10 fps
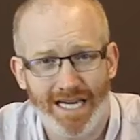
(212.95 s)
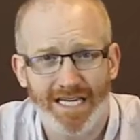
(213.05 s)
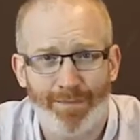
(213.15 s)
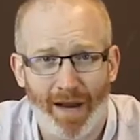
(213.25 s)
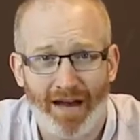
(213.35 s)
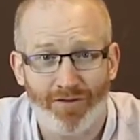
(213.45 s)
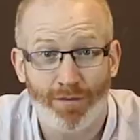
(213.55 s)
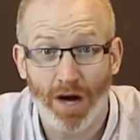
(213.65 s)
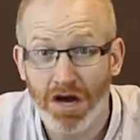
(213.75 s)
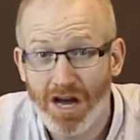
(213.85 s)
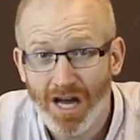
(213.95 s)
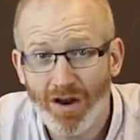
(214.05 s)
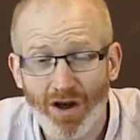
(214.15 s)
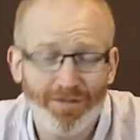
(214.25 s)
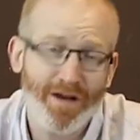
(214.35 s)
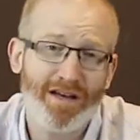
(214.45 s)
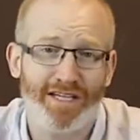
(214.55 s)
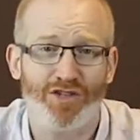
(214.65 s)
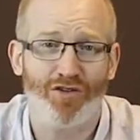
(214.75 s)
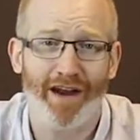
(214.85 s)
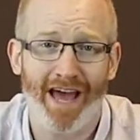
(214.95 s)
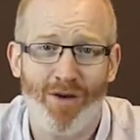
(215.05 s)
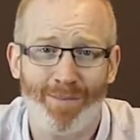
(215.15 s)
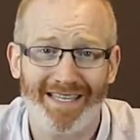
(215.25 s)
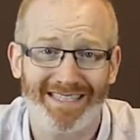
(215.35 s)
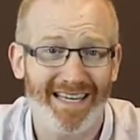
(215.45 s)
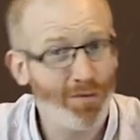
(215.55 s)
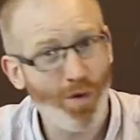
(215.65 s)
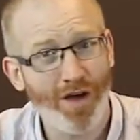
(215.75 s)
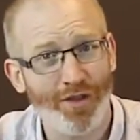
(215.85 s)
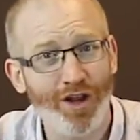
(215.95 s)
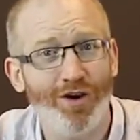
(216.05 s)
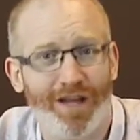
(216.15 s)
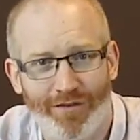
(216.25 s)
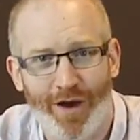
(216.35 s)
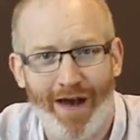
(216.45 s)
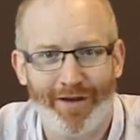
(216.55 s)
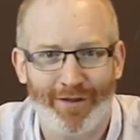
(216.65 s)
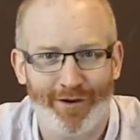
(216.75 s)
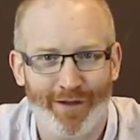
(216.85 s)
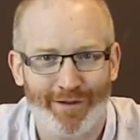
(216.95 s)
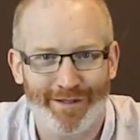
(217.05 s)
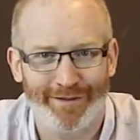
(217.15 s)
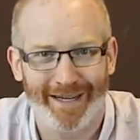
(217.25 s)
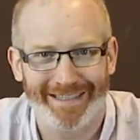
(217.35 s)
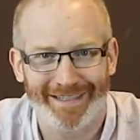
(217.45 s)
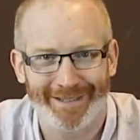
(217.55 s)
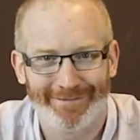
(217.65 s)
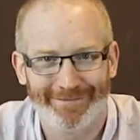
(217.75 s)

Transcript: indie platformer. A lot of fun, it's already out on PC and worth a look if you have either of those devices.